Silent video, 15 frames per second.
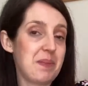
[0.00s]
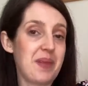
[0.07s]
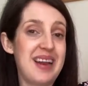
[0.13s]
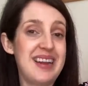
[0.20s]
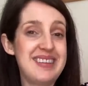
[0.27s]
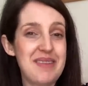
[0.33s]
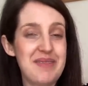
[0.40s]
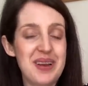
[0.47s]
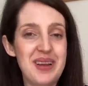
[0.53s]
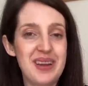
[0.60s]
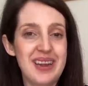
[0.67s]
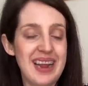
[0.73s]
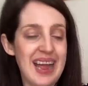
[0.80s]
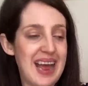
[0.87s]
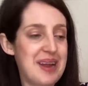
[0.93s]
I need to have a
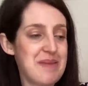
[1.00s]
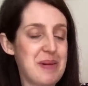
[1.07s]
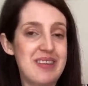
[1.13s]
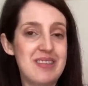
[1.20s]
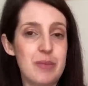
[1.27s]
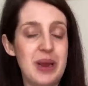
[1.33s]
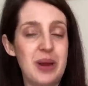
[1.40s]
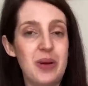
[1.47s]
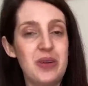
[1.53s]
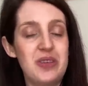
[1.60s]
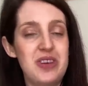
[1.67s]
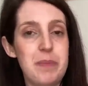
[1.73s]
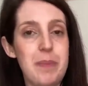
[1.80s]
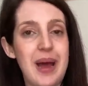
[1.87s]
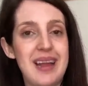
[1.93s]
look again at my swimming
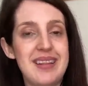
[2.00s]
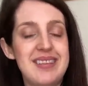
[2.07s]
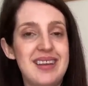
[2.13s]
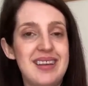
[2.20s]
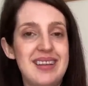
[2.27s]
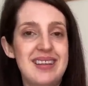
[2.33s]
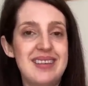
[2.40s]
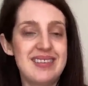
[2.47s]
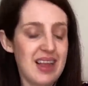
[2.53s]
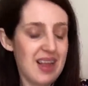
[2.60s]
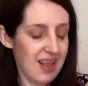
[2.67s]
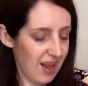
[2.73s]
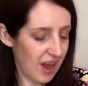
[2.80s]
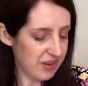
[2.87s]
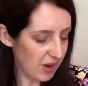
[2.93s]
costume patterns.
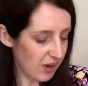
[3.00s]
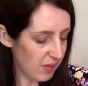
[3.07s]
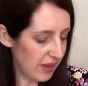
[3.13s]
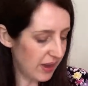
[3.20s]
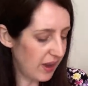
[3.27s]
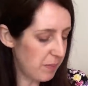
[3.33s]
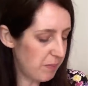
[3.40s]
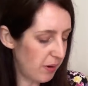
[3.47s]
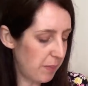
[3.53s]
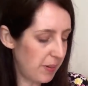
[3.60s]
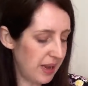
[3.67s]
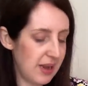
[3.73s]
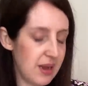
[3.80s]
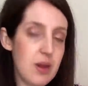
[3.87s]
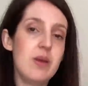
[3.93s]
I don't think I'd
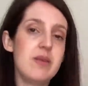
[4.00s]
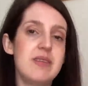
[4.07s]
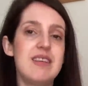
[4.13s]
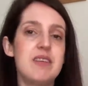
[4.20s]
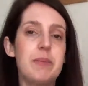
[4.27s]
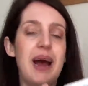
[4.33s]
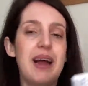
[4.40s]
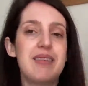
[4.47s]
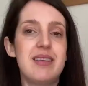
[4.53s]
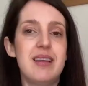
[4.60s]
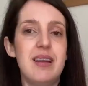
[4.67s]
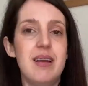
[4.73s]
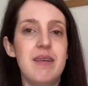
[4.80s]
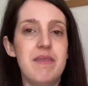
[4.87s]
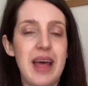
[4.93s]
probably use this
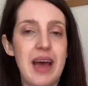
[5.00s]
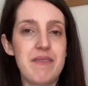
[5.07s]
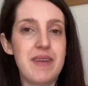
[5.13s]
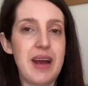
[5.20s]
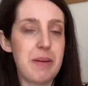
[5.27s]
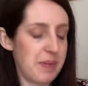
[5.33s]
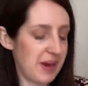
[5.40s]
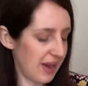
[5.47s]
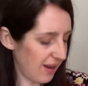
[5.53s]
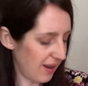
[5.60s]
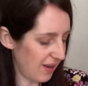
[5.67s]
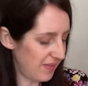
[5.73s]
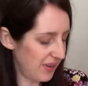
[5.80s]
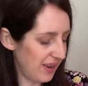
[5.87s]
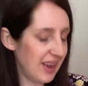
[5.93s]
pattern for that fabric.
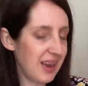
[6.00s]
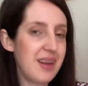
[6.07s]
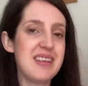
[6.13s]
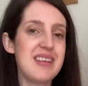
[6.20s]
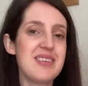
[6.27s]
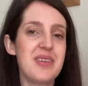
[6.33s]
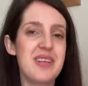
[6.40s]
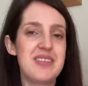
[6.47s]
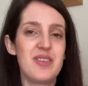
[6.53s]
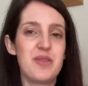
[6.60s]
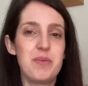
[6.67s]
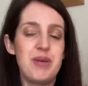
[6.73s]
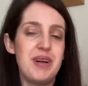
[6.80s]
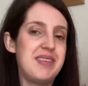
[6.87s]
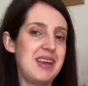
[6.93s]
I feel like because it's got this sort
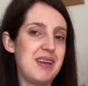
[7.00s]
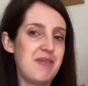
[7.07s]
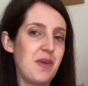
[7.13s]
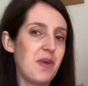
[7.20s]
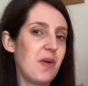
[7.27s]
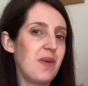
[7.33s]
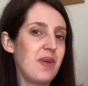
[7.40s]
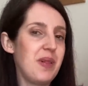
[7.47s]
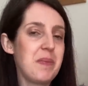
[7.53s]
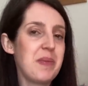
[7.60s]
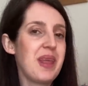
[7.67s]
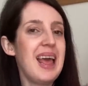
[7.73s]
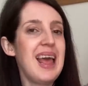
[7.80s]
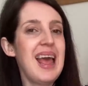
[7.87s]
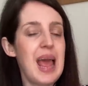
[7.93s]
of pretty floral,
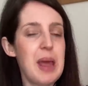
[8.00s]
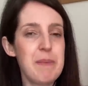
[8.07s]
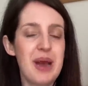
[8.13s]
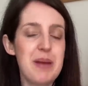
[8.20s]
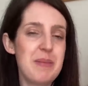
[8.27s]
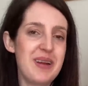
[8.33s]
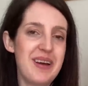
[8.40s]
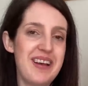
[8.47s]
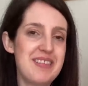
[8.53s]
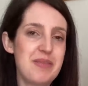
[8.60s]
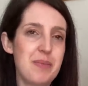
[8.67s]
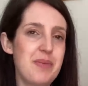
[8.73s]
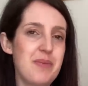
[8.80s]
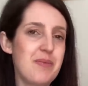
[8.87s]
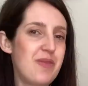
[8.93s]
it might be nice
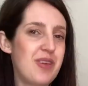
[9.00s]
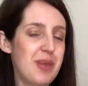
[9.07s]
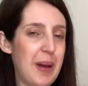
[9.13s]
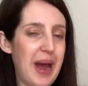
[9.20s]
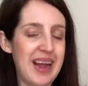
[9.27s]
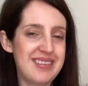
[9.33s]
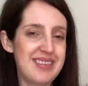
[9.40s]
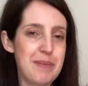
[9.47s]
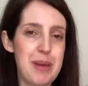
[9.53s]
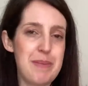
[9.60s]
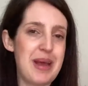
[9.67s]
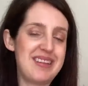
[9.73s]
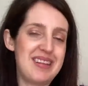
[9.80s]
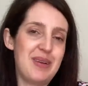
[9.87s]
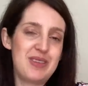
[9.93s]
for the pattern that
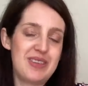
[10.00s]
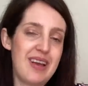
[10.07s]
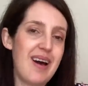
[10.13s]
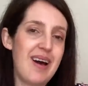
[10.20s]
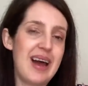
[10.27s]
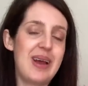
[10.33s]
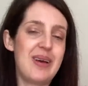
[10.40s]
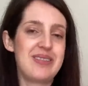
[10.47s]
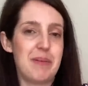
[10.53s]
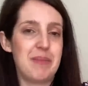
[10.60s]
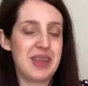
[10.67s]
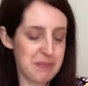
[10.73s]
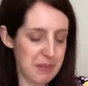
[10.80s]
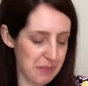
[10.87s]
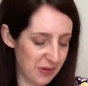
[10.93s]
maybe has a little tie or
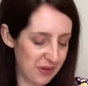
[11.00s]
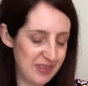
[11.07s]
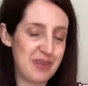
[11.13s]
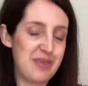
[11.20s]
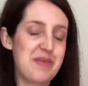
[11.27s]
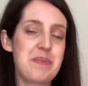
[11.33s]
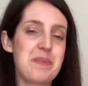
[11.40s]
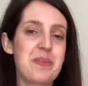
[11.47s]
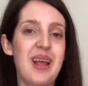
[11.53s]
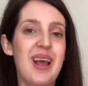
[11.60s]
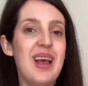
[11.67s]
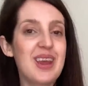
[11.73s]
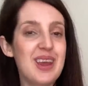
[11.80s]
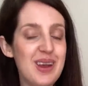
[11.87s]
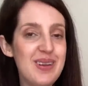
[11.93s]
something a bit more sort of
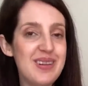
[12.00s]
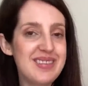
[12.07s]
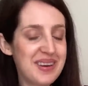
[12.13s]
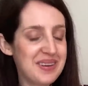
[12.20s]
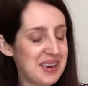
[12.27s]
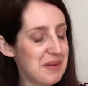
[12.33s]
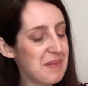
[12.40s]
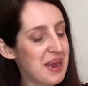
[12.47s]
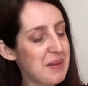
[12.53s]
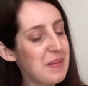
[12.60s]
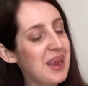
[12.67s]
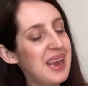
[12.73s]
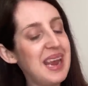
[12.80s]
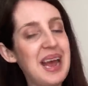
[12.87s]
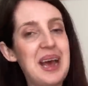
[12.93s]
cutesy on it maybe.